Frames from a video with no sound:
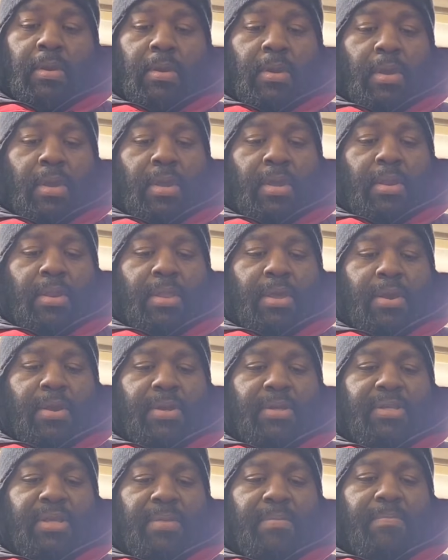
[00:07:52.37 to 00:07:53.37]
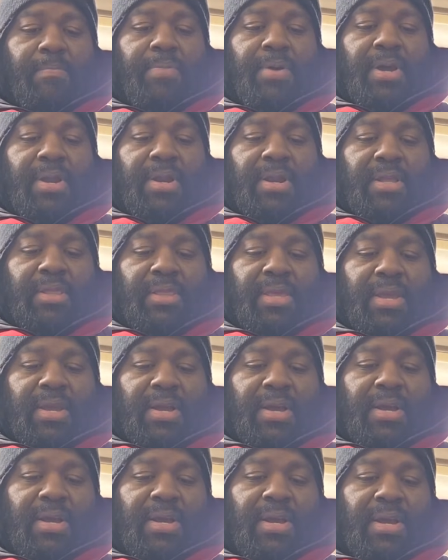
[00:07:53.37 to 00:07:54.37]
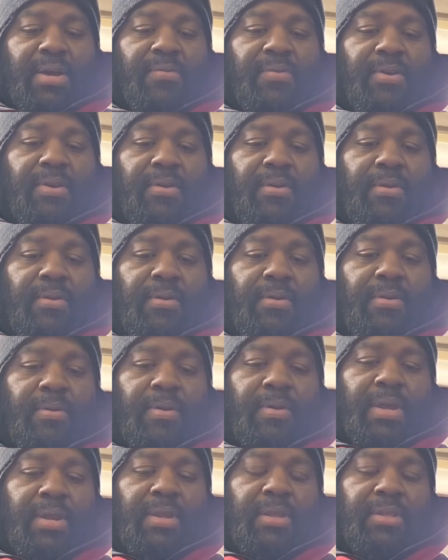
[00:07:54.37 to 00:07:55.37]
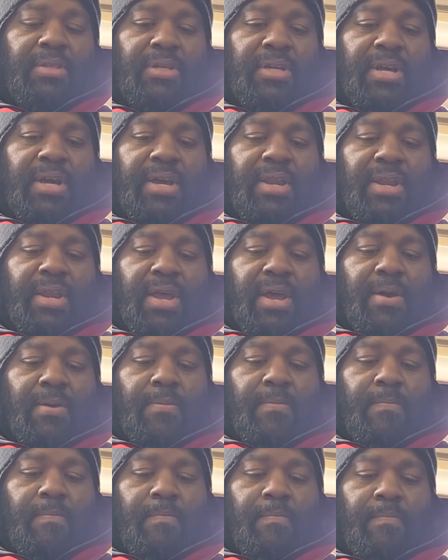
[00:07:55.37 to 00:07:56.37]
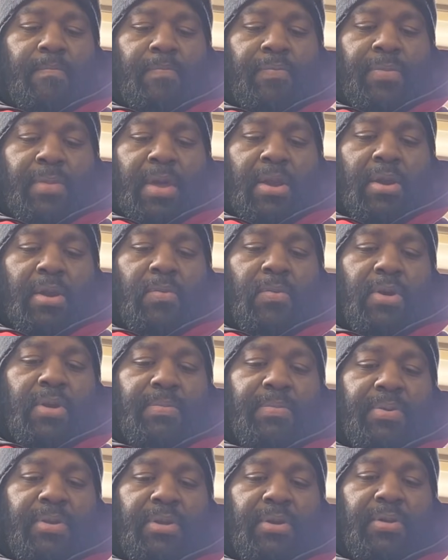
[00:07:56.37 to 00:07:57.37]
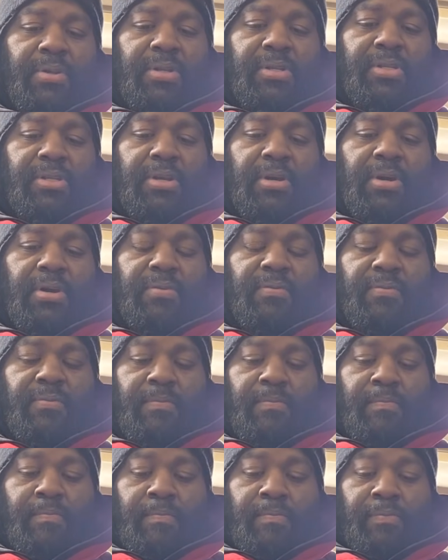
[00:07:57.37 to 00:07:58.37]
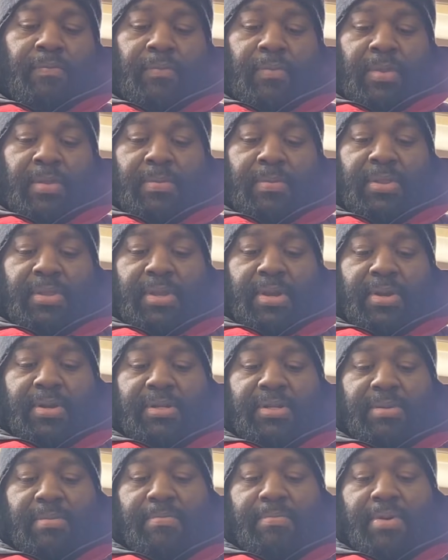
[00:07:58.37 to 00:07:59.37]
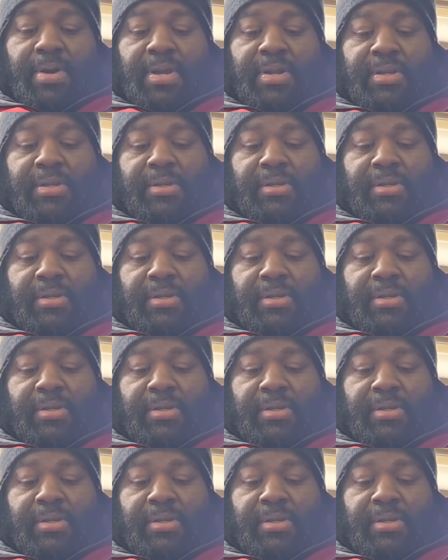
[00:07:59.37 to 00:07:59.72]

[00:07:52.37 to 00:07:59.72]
And there is a button, I think I covered it. I need to cut it out. I don't want to peel this off. But there's a button.